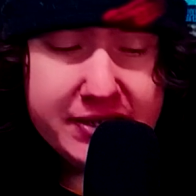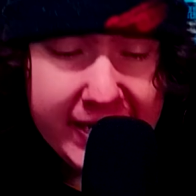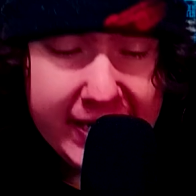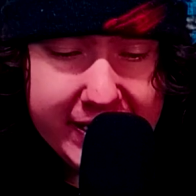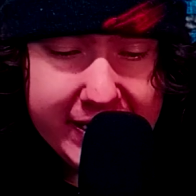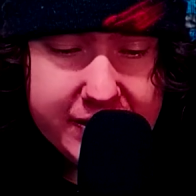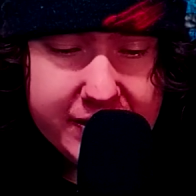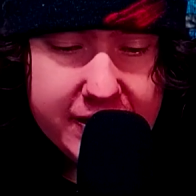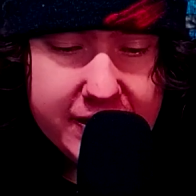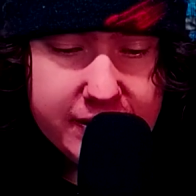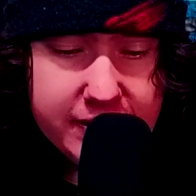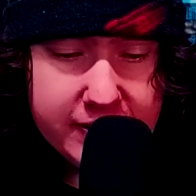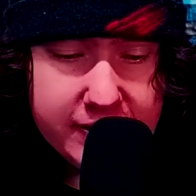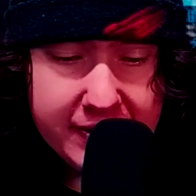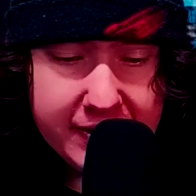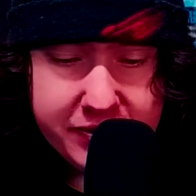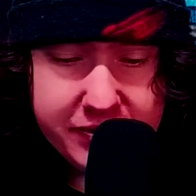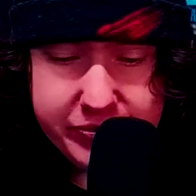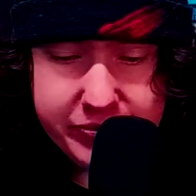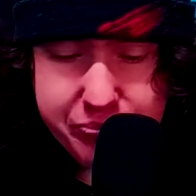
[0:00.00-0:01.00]
try to date
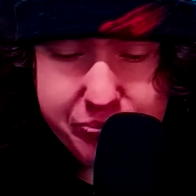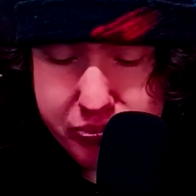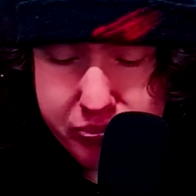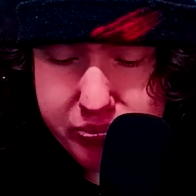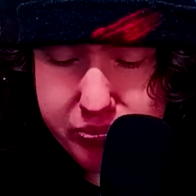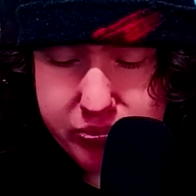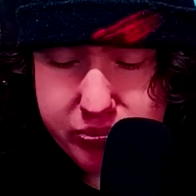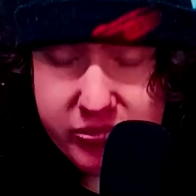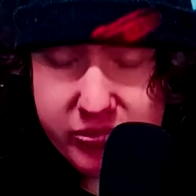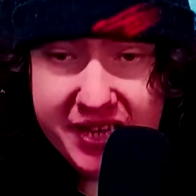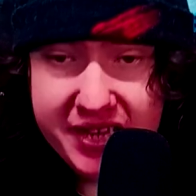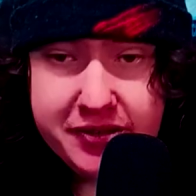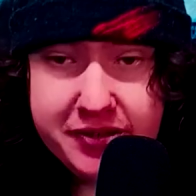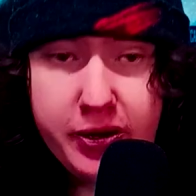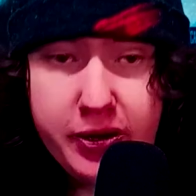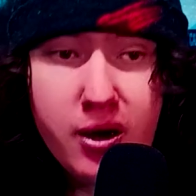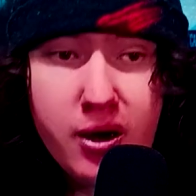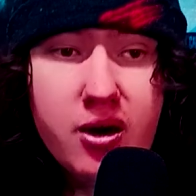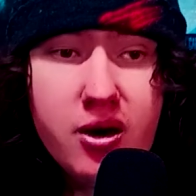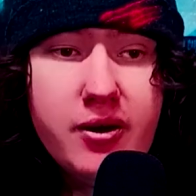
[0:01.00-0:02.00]
this
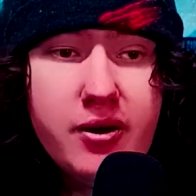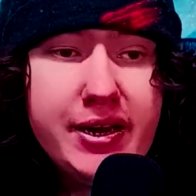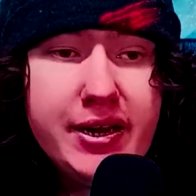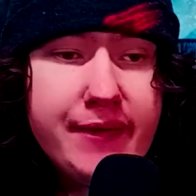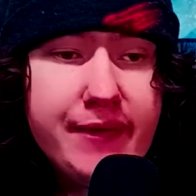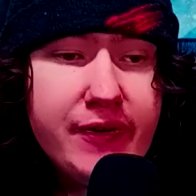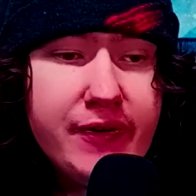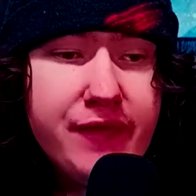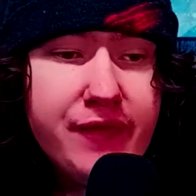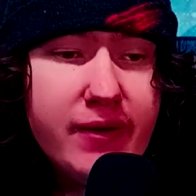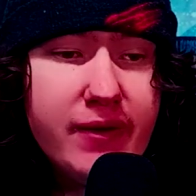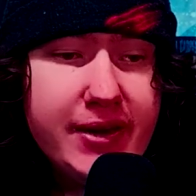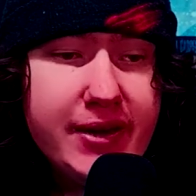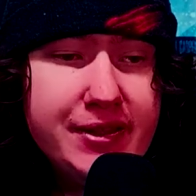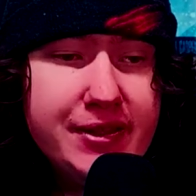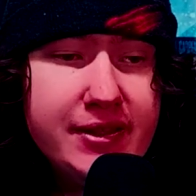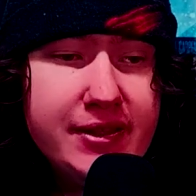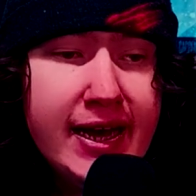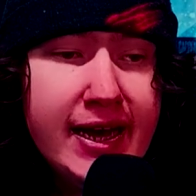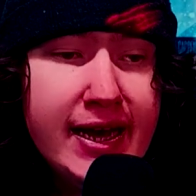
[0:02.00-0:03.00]
girl and
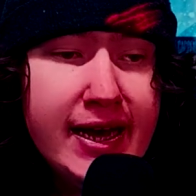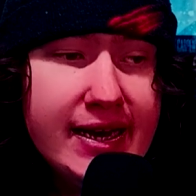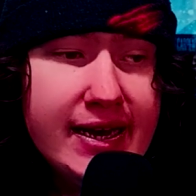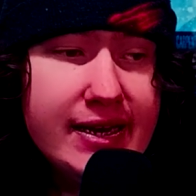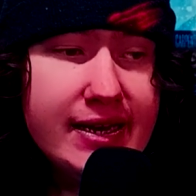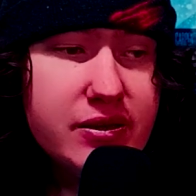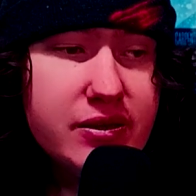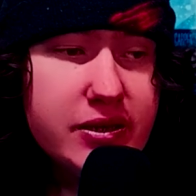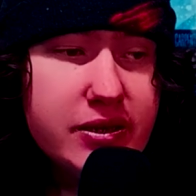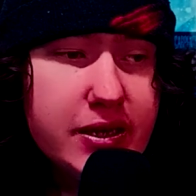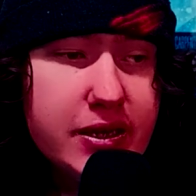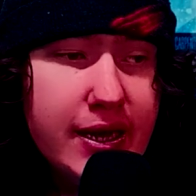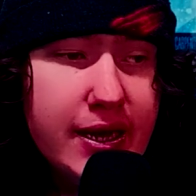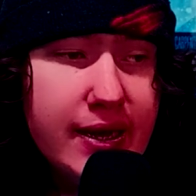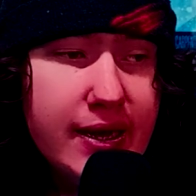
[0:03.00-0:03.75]
everything like that,